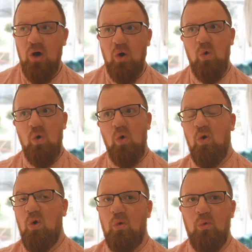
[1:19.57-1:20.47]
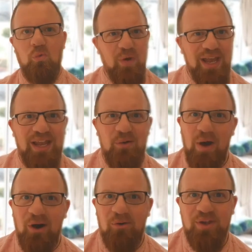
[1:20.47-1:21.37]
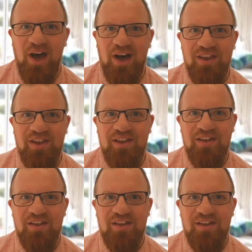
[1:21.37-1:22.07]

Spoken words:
Ooh, really well done.